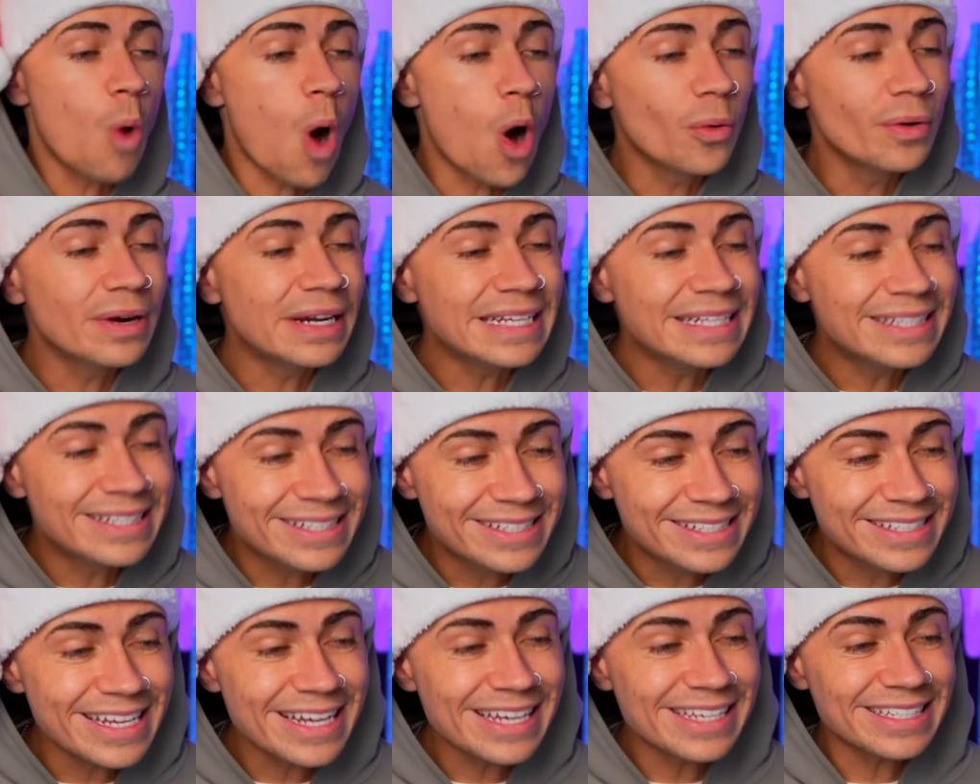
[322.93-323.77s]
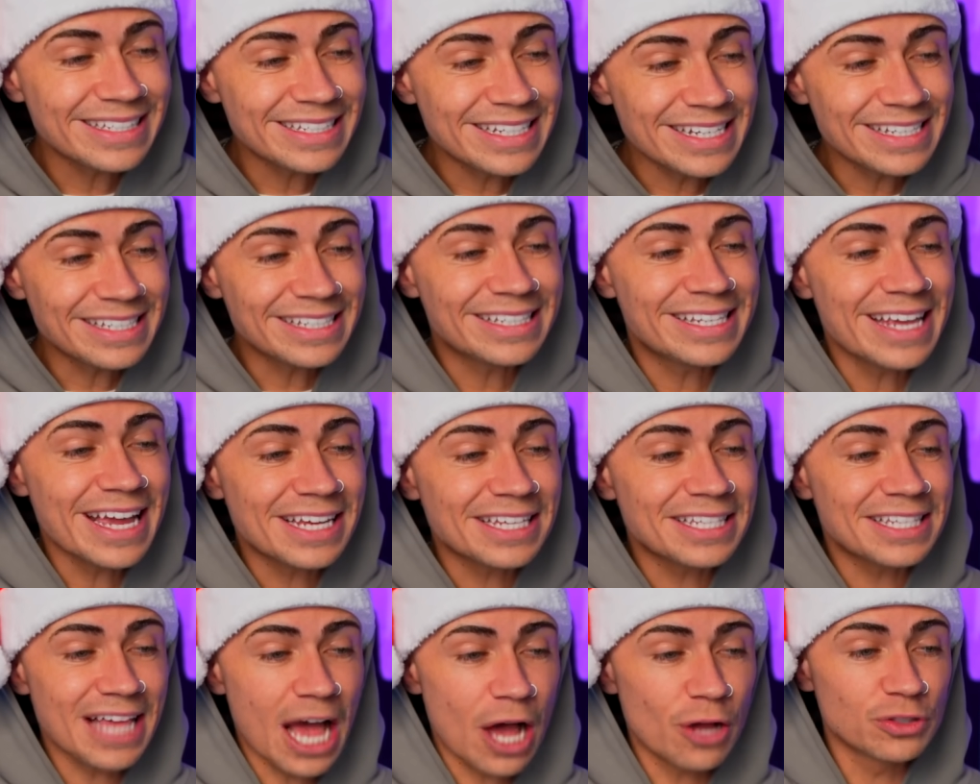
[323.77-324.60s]
only
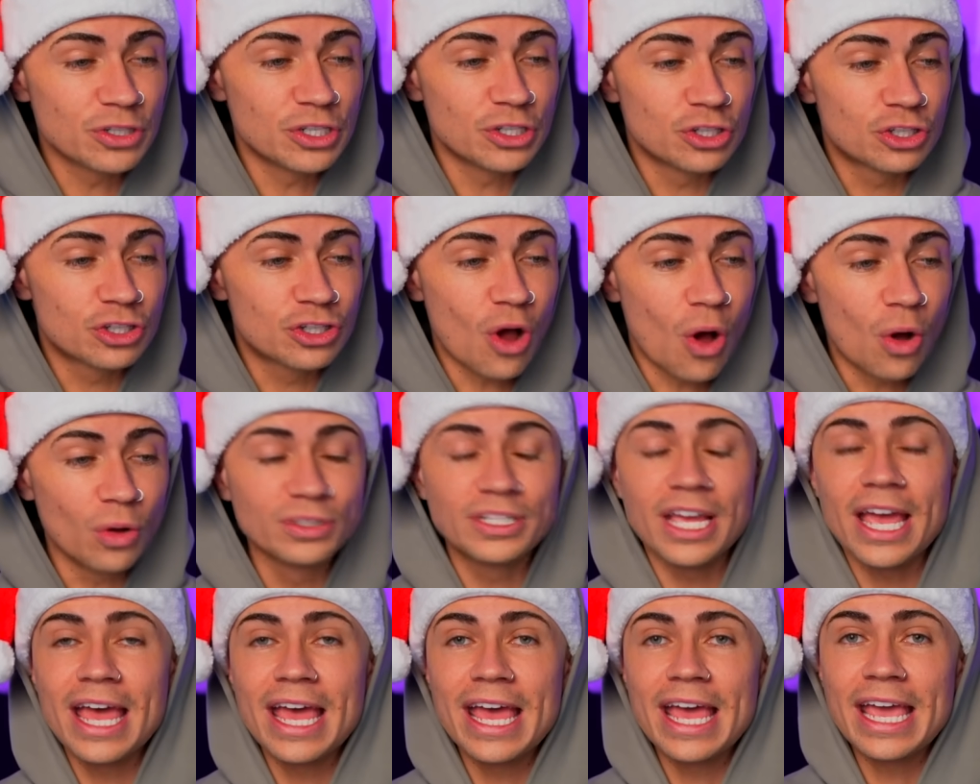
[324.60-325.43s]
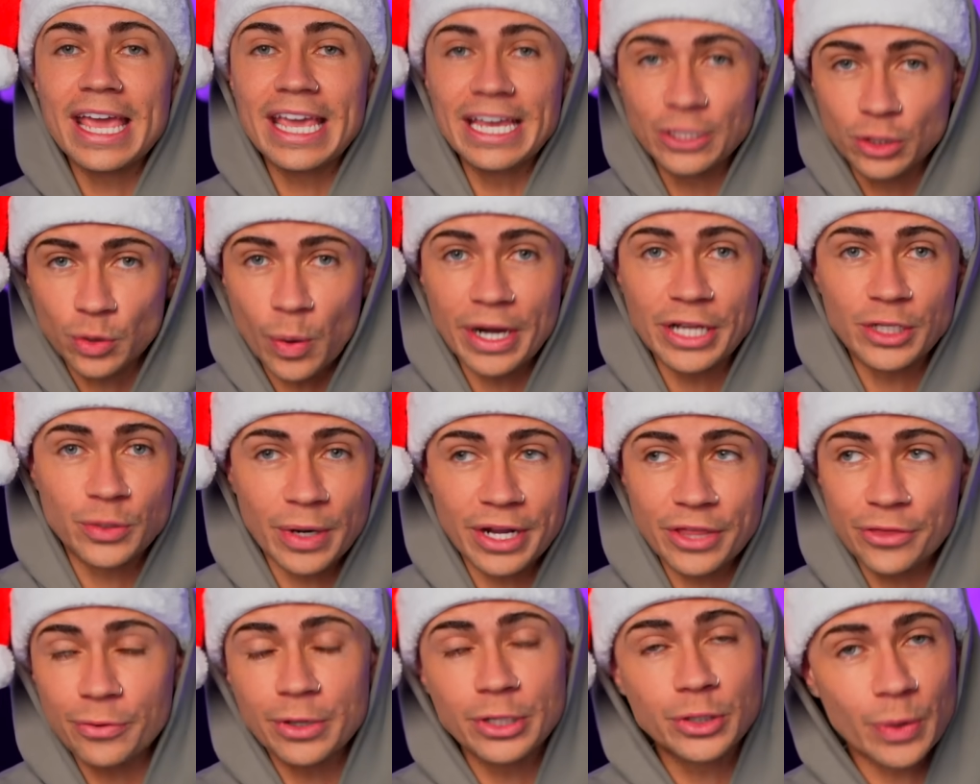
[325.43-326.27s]
66,000 sold in
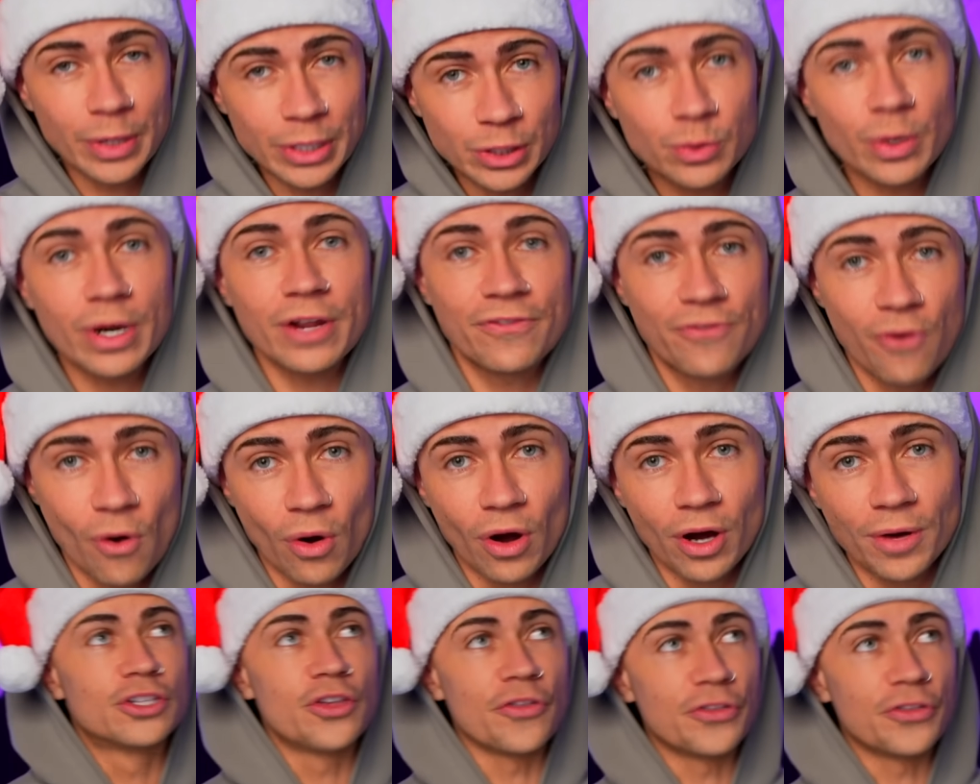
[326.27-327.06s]
2023-2024.